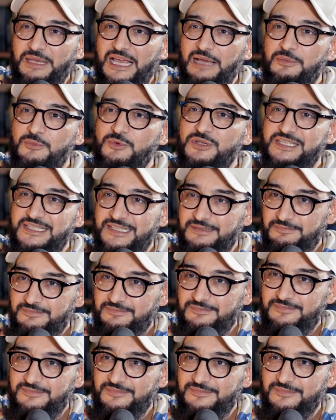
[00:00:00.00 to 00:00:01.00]
became a
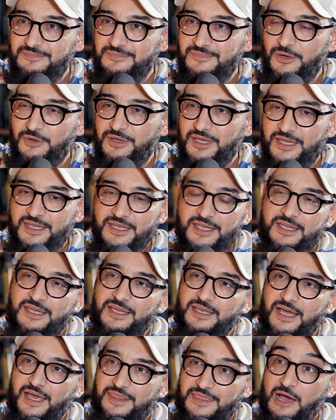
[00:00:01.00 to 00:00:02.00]
Muslim, okay,
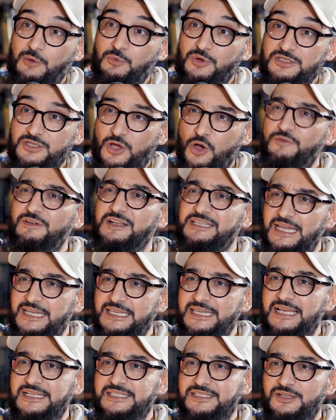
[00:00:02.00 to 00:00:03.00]
and that was over
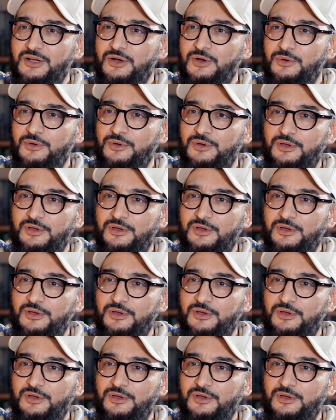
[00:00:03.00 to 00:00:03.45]
10 years ago.